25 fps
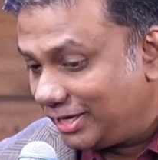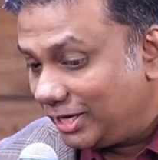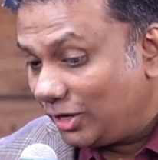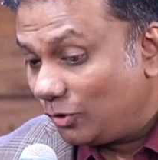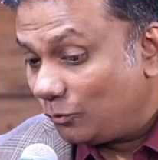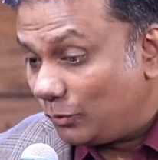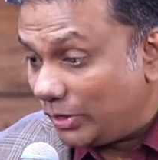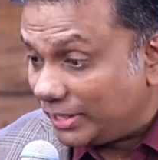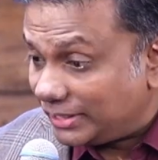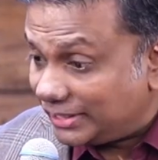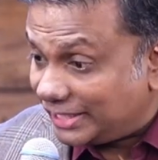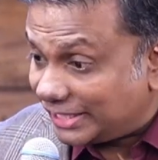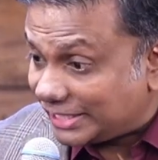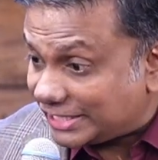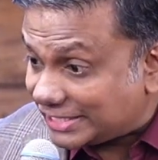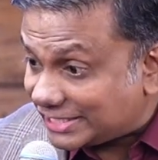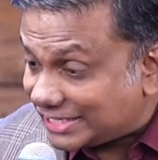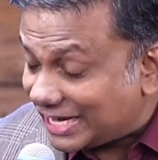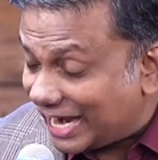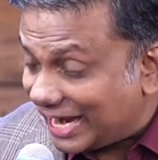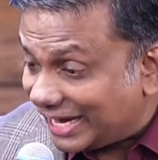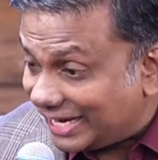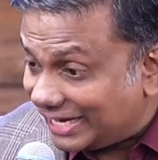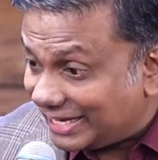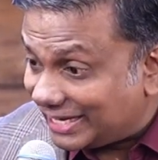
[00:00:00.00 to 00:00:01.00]
When the
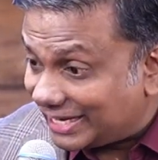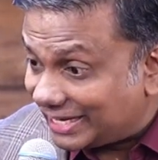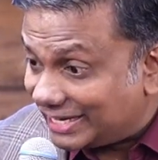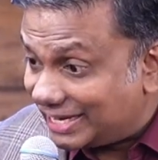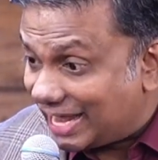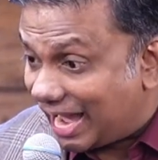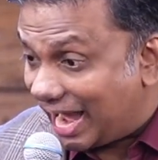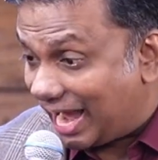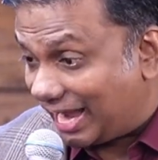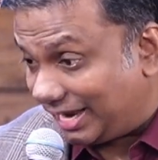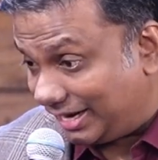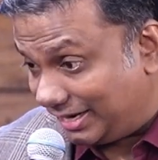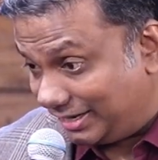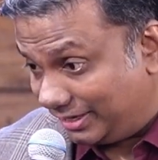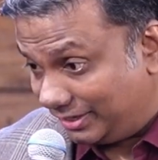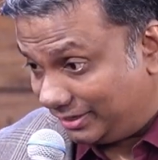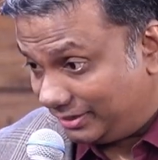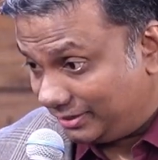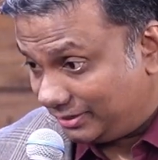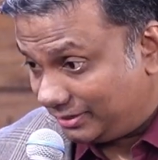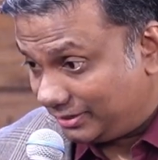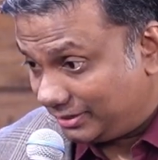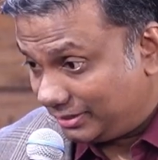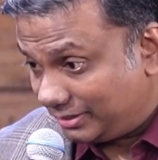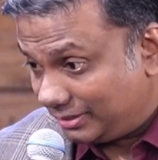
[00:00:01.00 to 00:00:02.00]
child died,
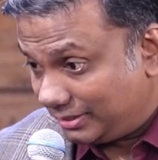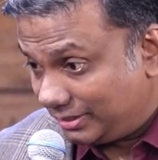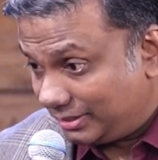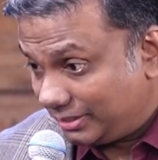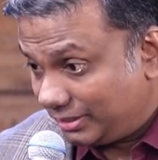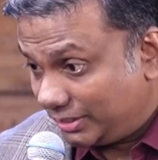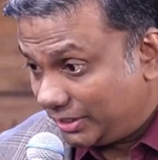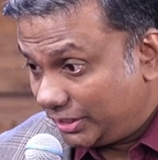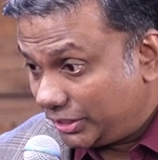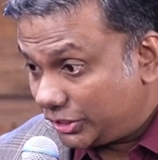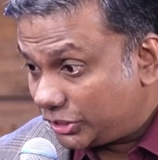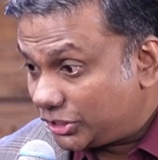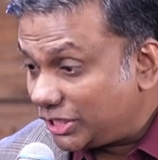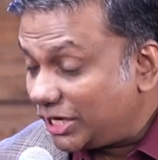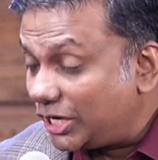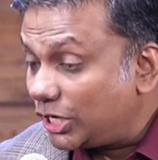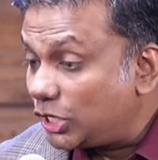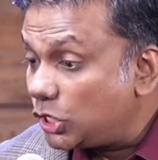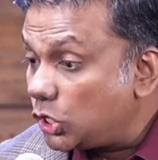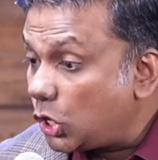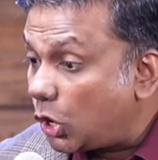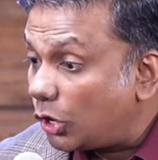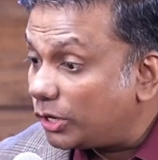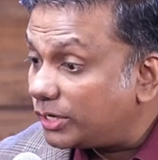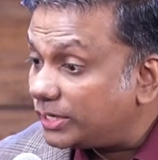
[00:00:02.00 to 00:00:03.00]
she did
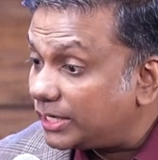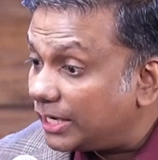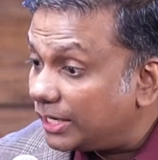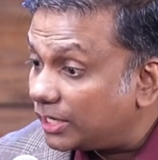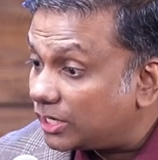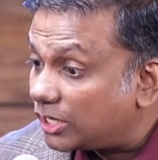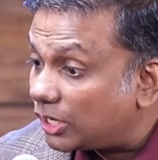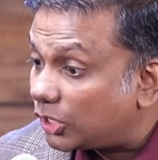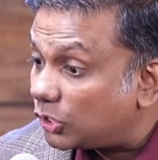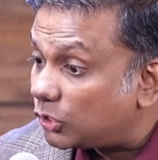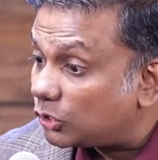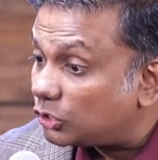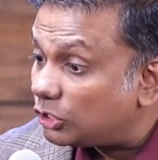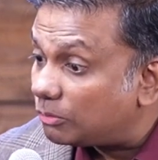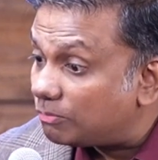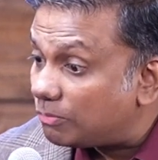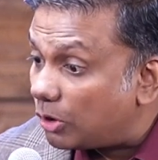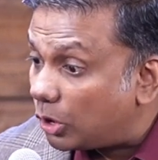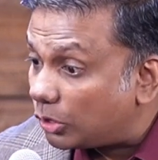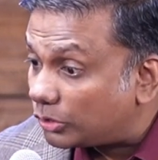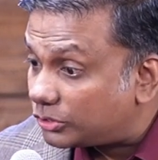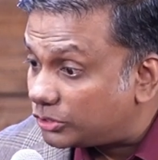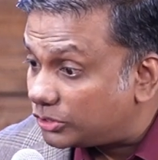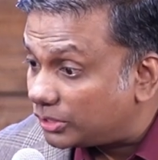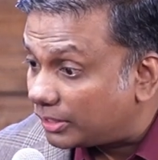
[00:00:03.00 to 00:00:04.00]
not take her to the
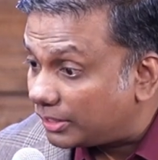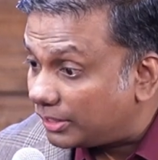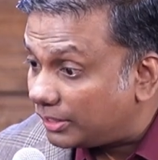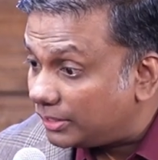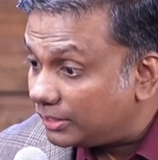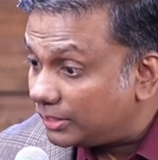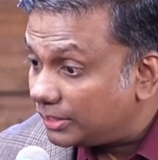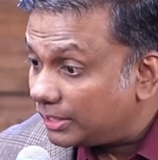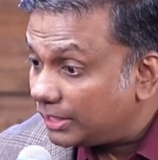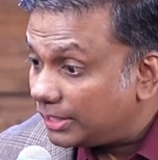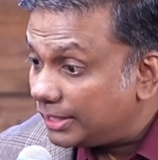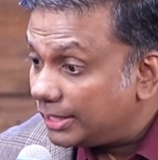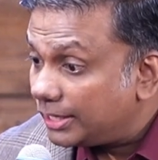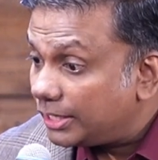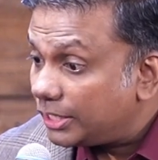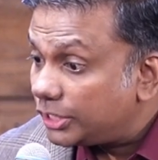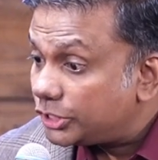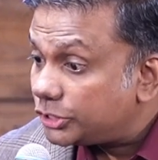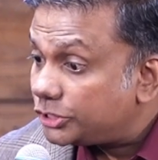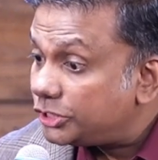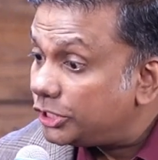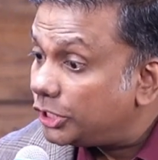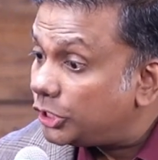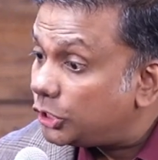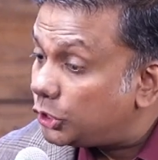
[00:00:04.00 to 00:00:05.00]
mortuary.
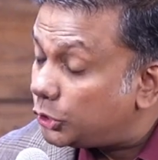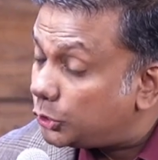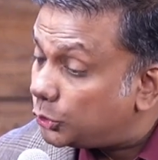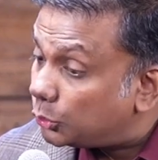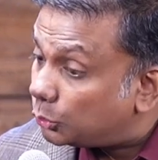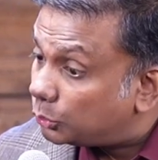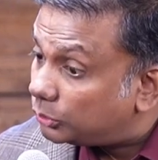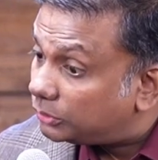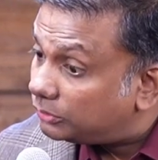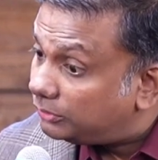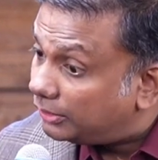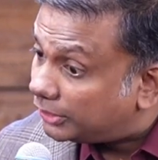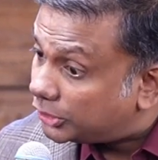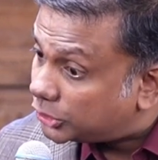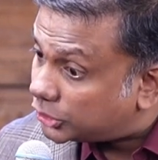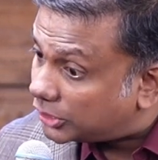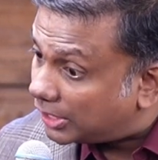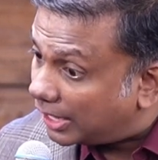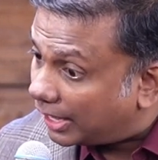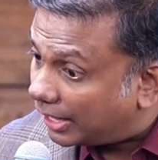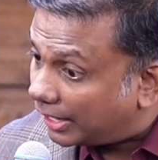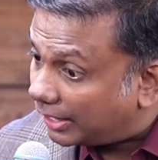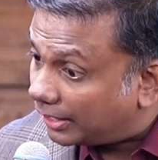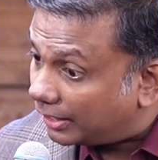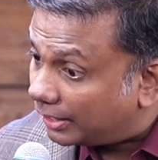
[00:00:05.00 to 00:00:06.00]
She took the
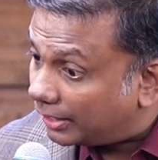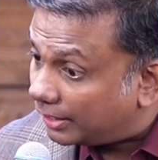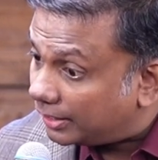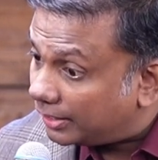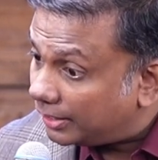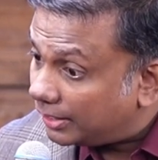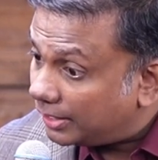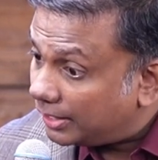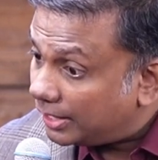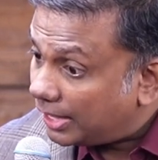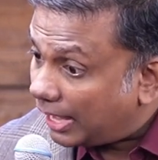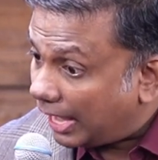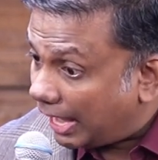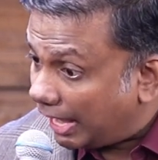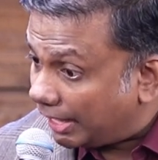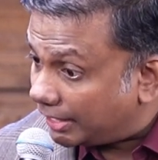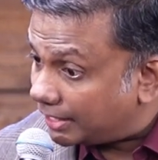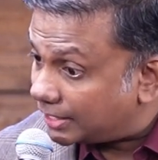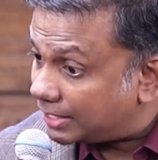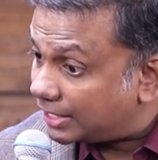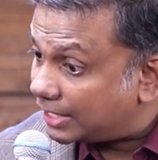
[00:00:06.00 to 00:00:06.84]
child and